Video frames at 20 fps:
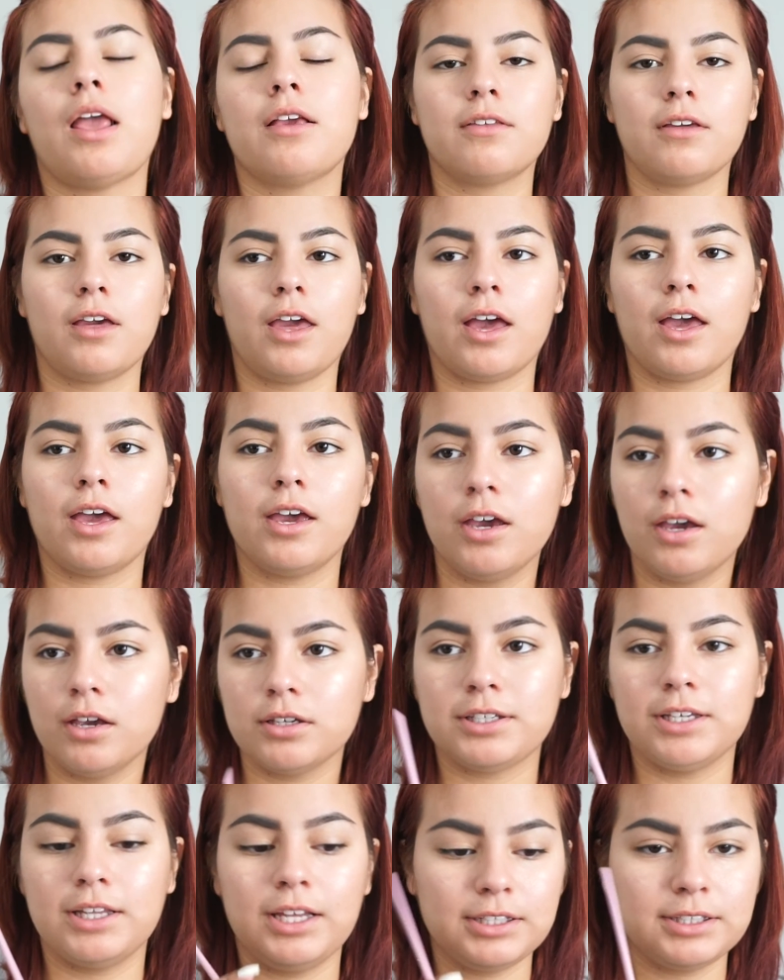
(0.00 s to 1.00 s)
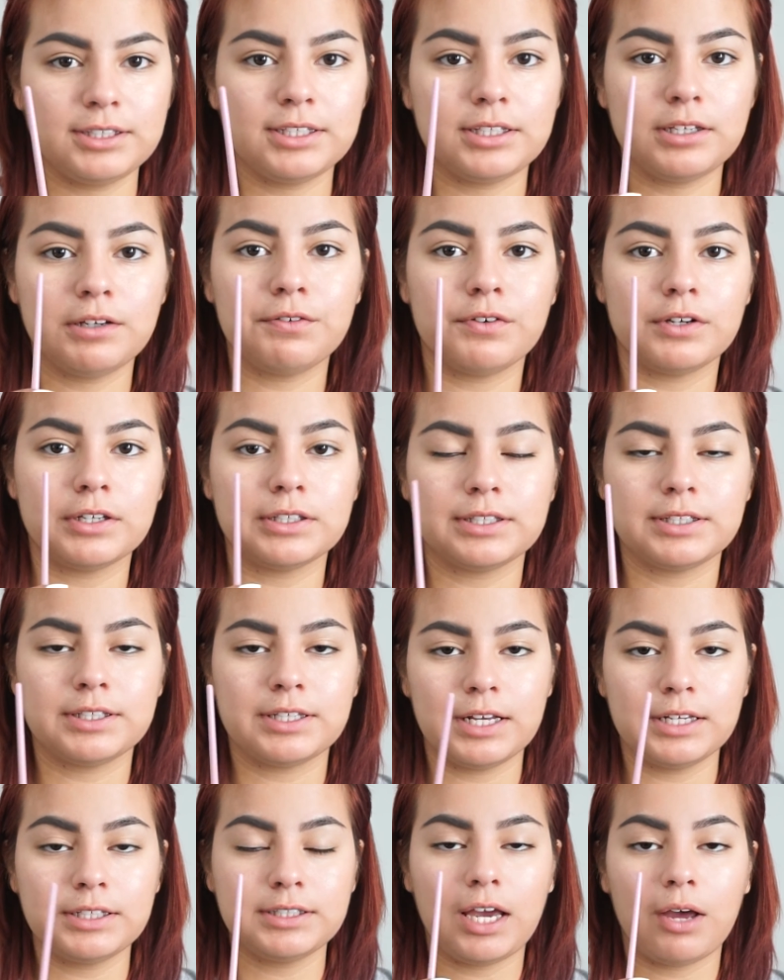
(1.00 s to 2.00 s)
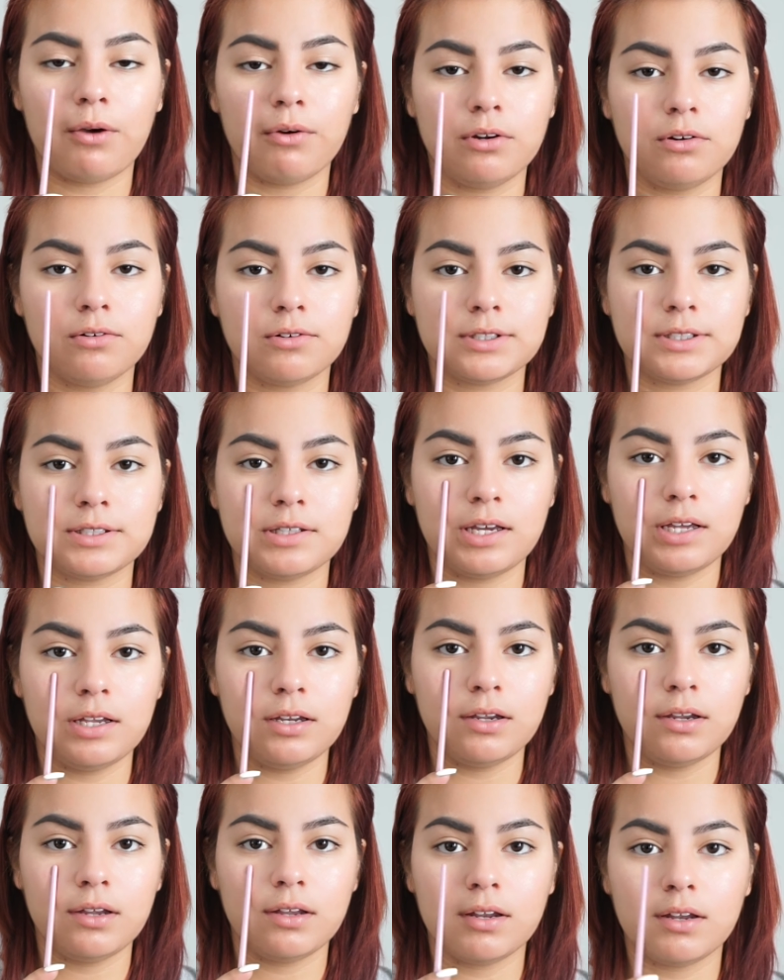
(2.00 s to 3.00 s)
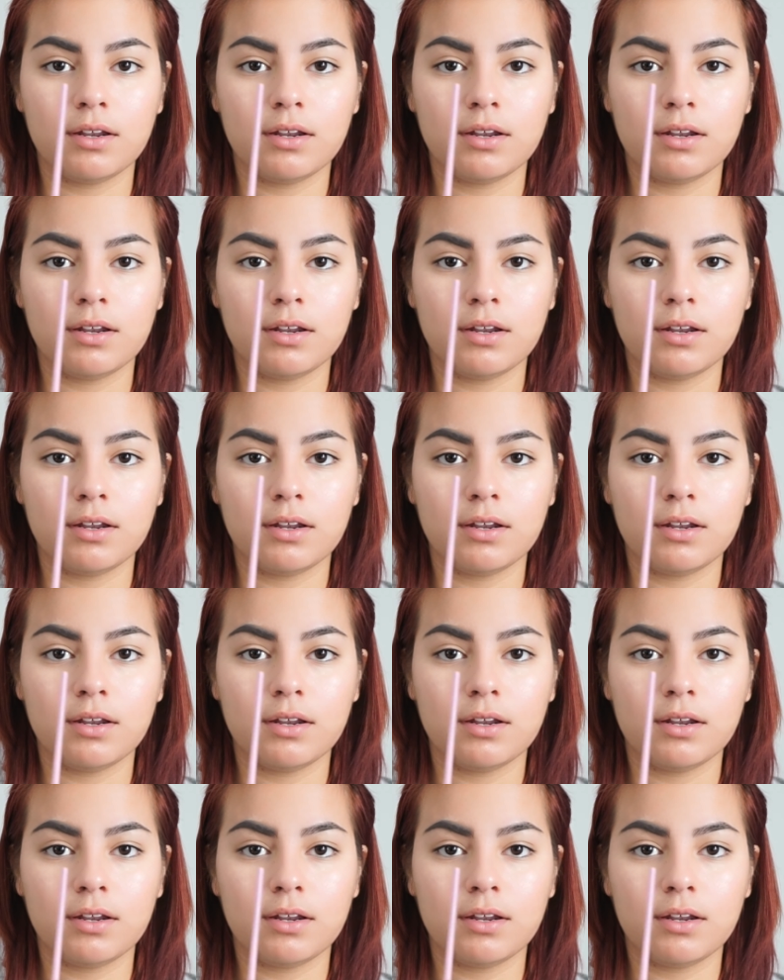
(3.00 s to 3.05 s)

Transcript: So yeah, so that's the difference. That's how it looks then.